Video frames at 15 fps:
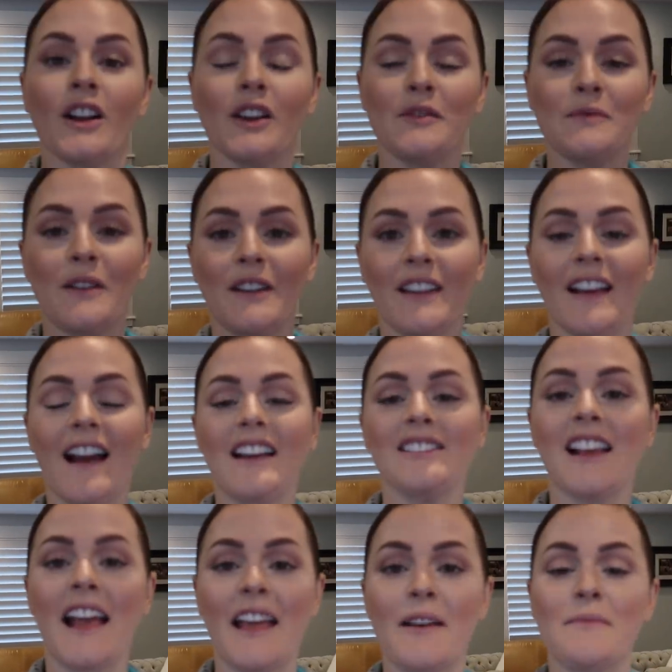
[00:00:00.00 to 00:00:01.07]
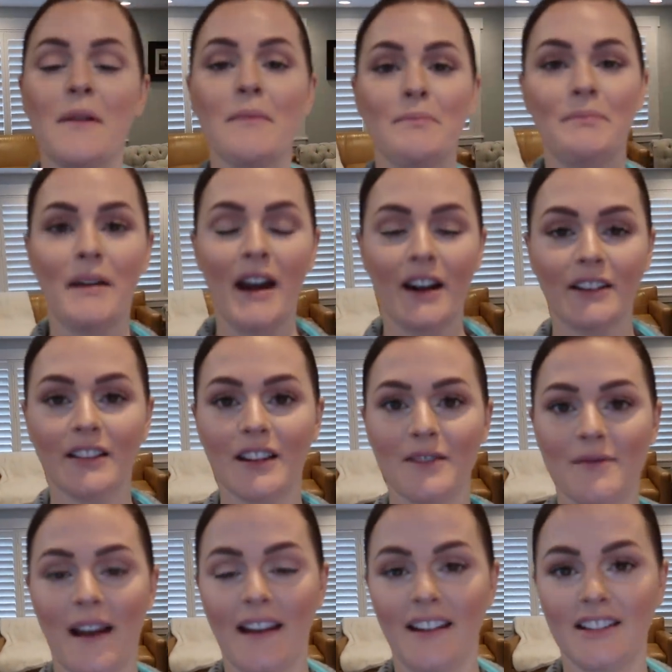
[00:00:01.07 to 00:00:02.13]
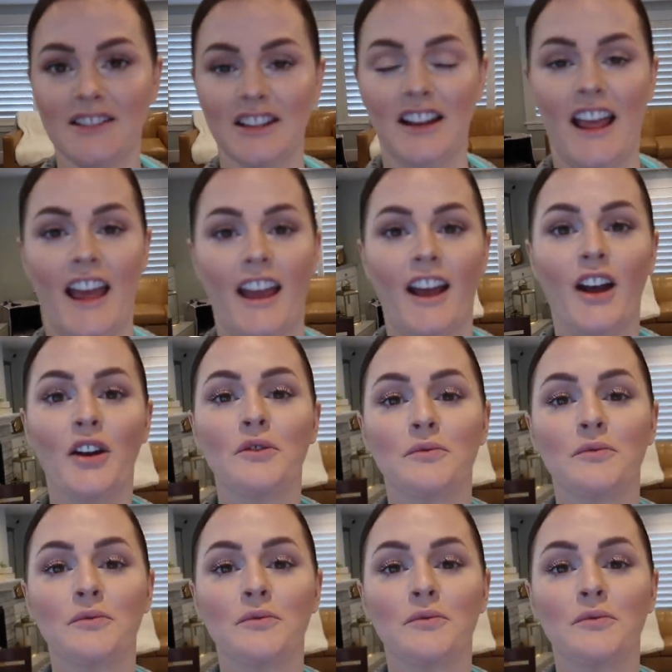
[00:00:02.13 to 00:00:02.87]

Good morning, guys. I am barely ready today.